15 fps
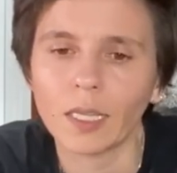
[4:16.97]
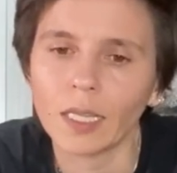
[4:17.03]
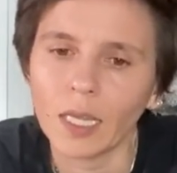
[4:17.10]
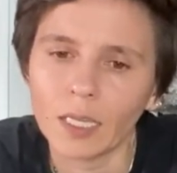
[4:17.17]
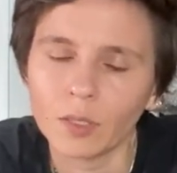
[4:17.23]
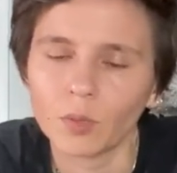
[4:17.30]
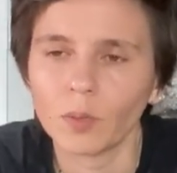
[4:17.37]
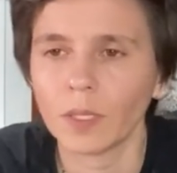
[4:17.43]

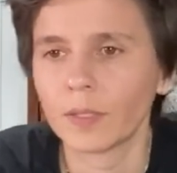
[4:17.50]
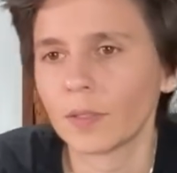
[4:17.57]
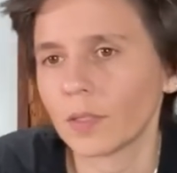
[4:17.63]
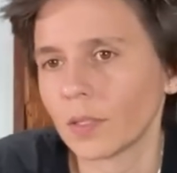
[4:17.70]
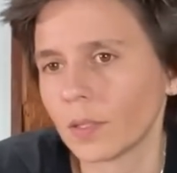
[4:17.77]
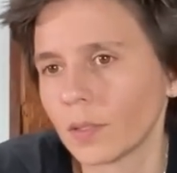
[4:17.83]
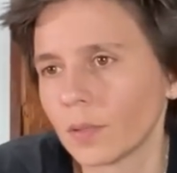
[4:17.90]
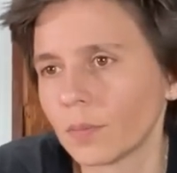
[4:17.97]
That's why
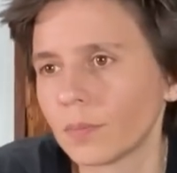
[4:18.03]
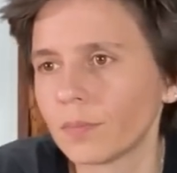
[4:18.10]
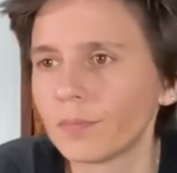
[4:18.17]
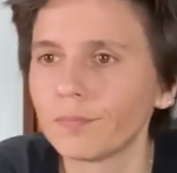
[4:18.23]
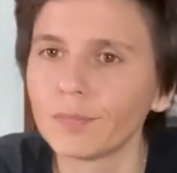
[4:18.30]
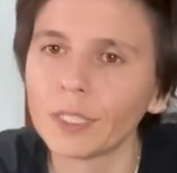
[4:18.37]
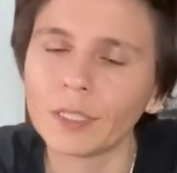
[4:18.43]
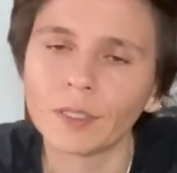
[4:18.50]
the
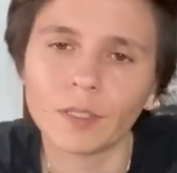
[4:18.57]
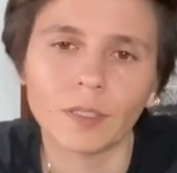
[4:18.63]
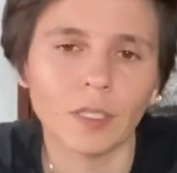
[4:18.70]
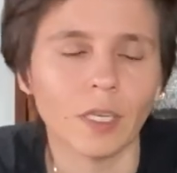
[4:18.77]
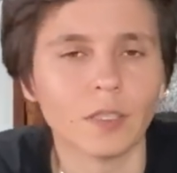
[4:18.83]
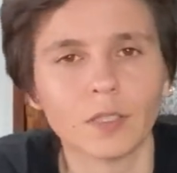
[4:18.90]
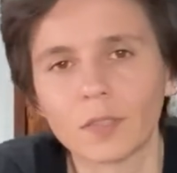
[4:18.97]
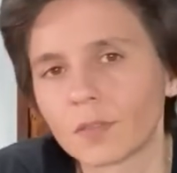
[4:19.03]

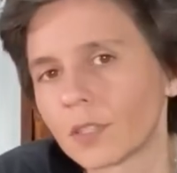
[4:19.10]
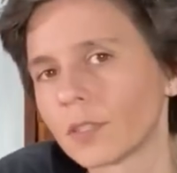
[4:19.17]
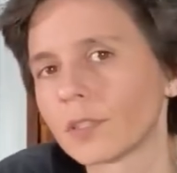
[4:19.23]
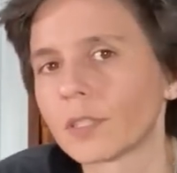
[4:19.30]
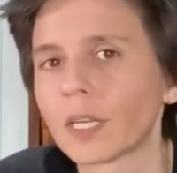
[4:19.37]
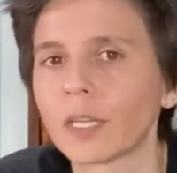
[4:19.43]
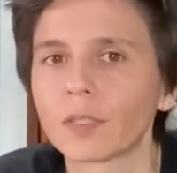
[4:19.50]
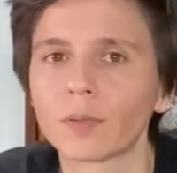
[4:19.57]

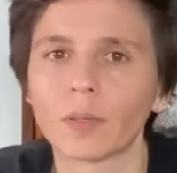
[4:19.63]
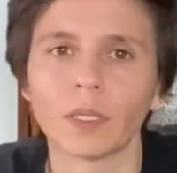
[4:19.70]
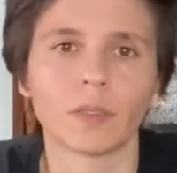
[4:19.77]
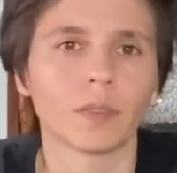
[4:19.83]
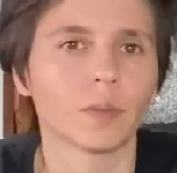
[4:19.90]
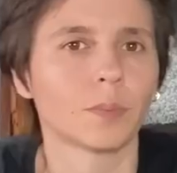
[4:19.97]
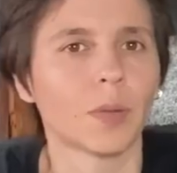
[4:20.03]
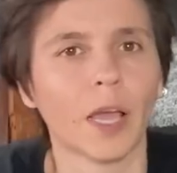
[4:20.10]
indecisiveness, that's why
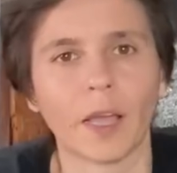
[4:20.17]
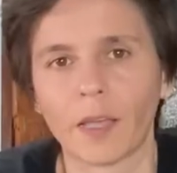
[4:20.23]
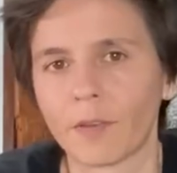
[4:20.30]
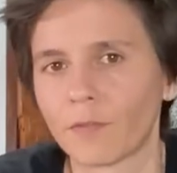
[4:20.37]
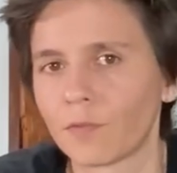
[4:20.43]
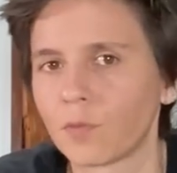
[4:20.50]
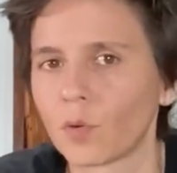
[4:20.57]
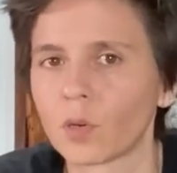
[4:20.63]
the back
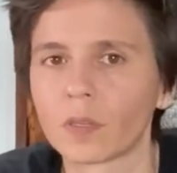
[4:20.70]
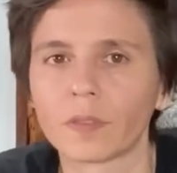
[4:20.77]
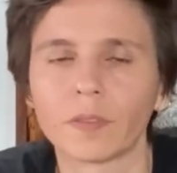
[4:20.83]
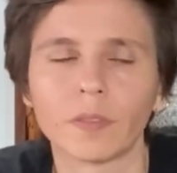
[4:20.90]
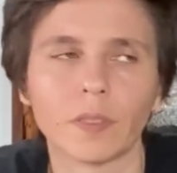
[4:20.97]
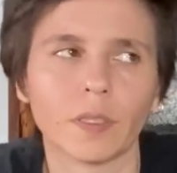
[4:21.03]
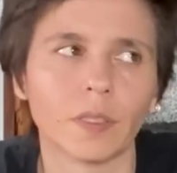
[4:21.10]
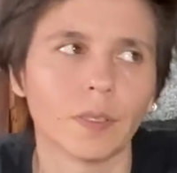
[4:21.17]
and forth,
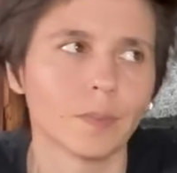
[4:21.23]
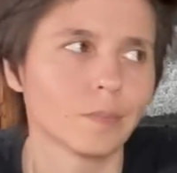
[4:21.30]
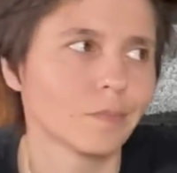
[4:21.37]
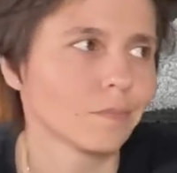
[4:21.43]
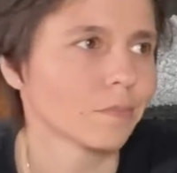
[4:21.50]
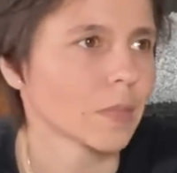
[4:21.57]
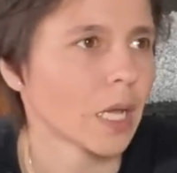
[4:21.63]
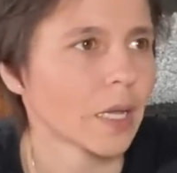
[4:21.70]
the,
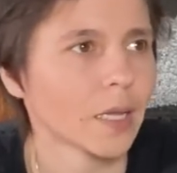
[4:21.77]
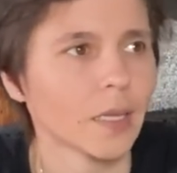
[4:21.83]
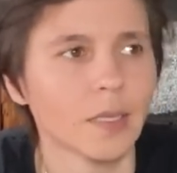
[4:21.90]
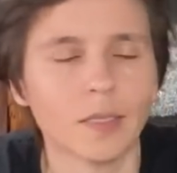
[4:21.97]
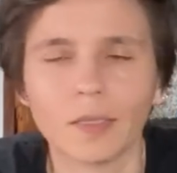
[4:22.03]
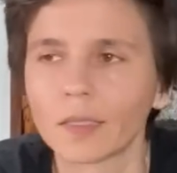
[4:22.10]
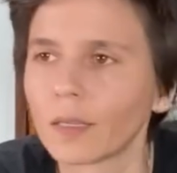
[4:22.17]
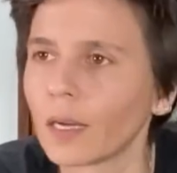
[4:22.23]
I
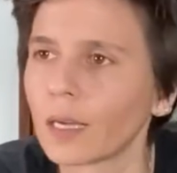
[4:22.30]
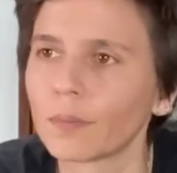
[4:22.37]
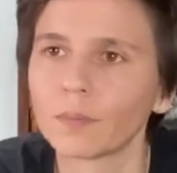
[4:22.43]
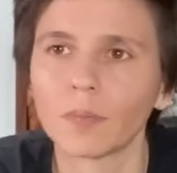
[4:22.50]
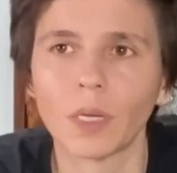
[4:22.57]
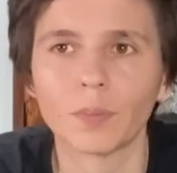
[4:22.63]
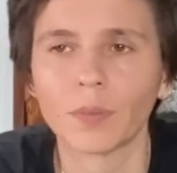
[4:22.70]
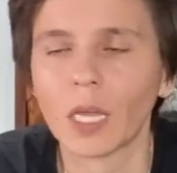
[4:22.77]
don't know,
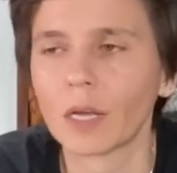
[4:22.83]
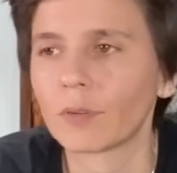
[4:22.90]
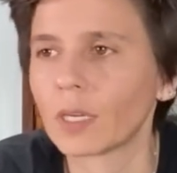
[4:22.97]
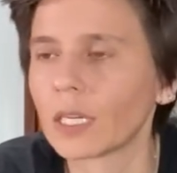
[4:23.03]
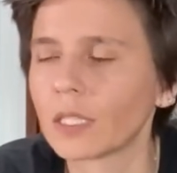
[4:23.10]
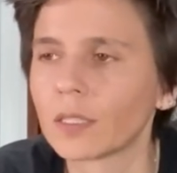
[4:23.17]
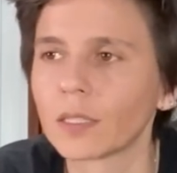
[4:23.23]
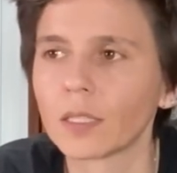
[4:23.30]
I'm not
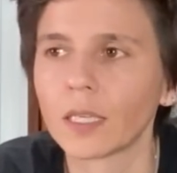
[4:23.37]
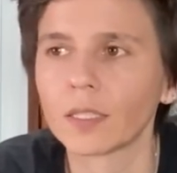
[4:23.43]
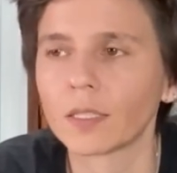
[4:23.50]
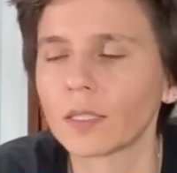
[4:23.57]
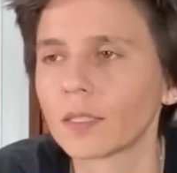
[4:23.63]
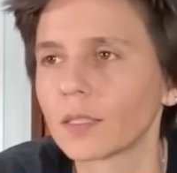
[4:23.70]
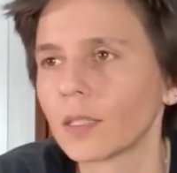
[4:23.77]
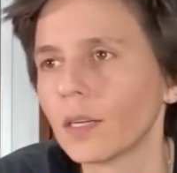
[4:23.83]
ready to let
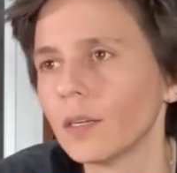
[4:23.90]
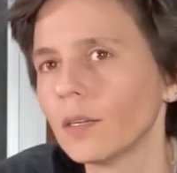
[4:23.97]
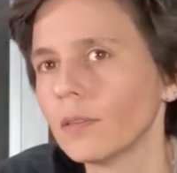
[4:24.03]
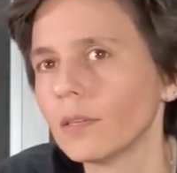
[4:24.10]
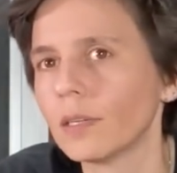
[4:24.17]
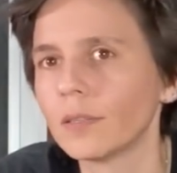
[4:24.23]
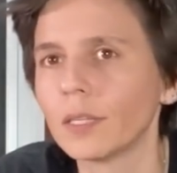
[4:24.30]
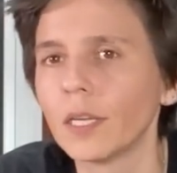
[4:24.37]
this
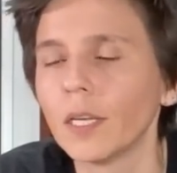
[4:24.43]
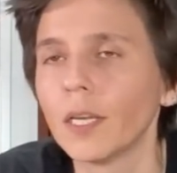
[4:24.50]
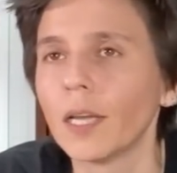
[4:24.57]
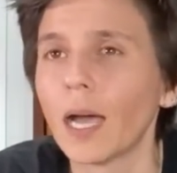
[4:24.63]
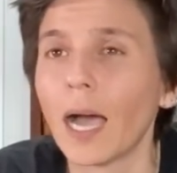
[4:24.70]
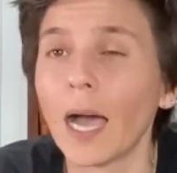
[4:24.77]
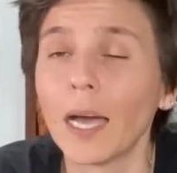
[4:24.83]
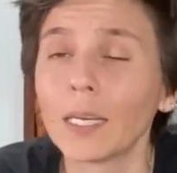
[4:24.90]
go.
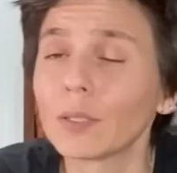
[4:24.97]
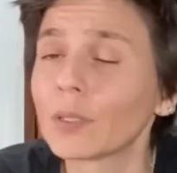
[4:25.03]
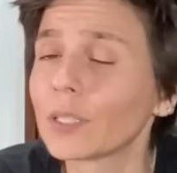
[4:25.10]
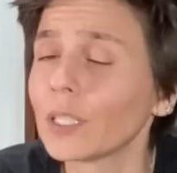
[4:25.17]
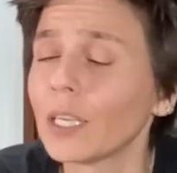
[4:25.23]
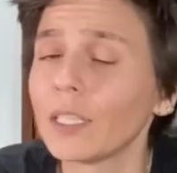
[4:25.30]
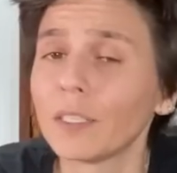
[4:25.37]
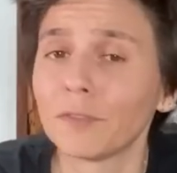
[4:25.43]
I don't
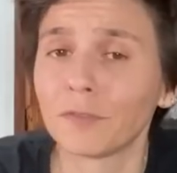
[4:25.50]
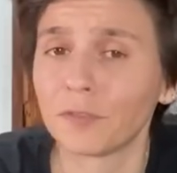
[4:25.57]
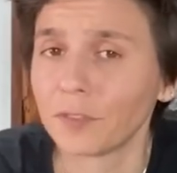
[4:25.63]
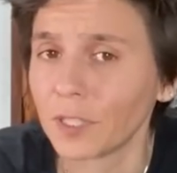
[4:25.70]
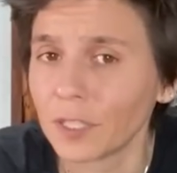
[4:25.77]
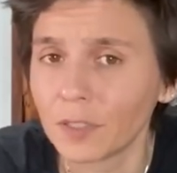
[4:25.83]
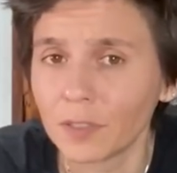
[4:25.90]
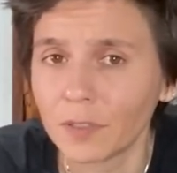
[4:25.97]
see any
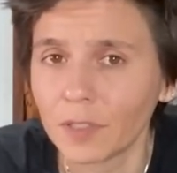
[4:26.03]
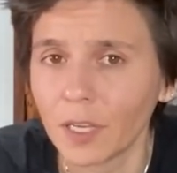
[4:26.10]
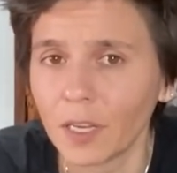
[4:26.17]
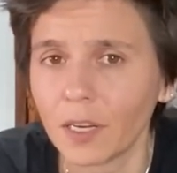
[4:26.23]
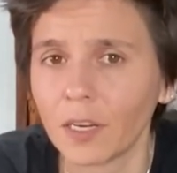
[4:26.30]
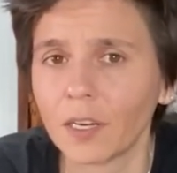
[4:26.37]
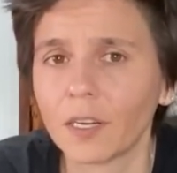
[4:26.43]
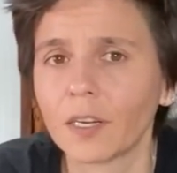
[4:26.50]
fear
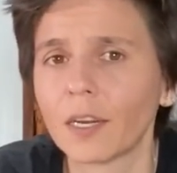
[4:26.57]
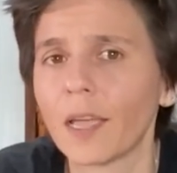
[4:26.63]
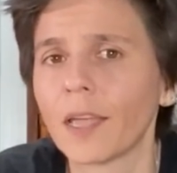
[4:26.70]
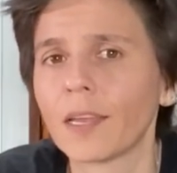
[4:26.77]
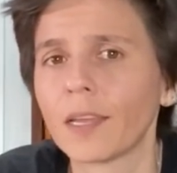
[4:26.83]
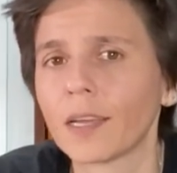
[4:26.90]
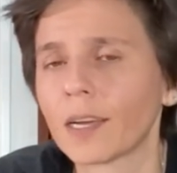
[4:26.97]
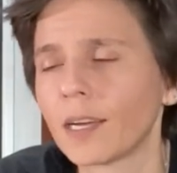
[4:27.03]
there,
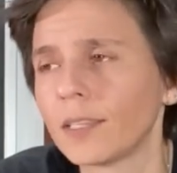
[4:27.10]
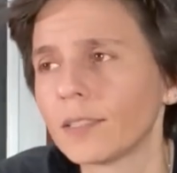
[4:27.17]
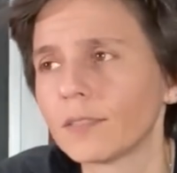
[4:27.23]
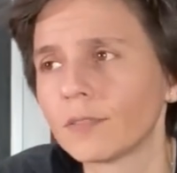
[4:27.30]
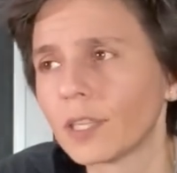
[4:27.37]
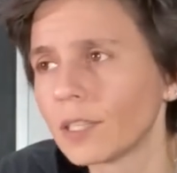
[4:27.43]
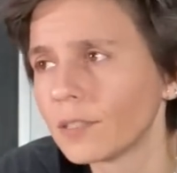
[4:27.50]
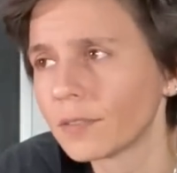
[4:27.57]
any kind
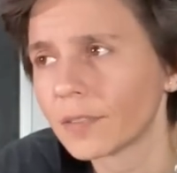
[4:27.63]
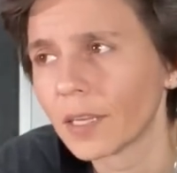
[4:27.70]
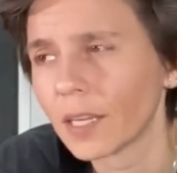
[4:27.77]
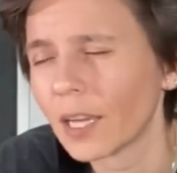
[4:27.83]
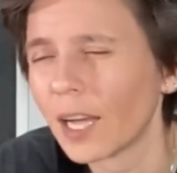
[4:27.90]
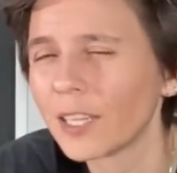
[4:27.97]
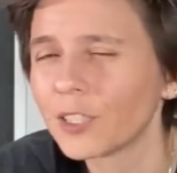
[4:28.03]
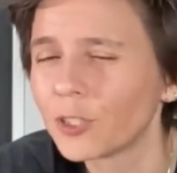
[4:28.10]
of
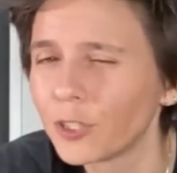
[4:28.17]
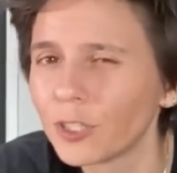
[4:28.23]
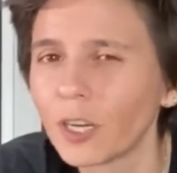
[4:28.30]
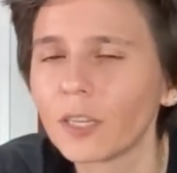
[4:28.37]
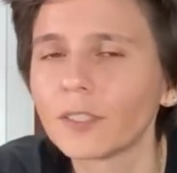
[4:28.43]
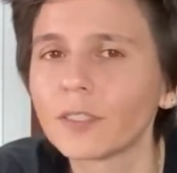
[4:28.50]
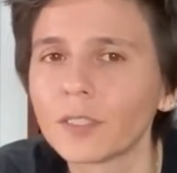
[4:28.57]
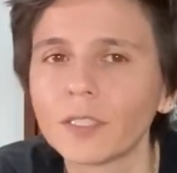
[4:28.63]
anything. I
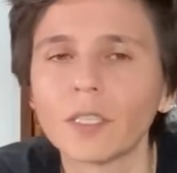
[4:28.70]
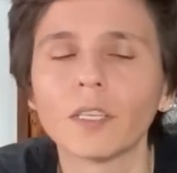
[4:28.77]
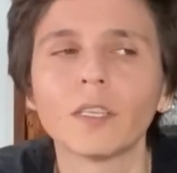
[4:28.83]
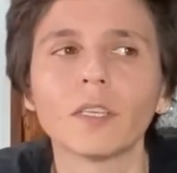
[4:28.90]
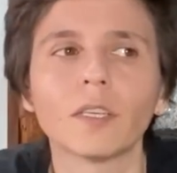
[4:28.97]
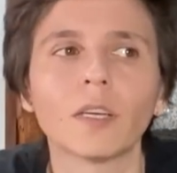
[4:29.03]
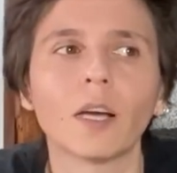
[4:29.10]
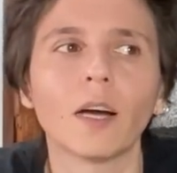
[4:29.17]
just
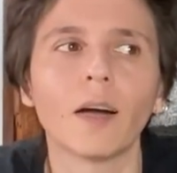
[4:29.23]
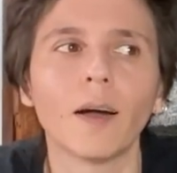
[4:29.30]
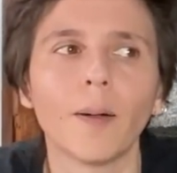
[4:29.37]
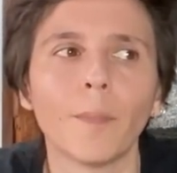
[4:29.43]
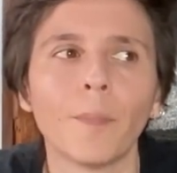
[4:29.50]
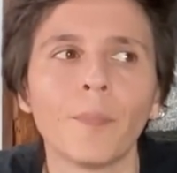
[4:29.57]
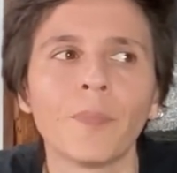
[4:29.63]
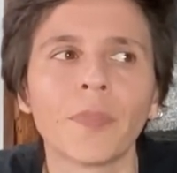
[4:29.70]
see
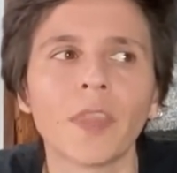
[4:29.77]
a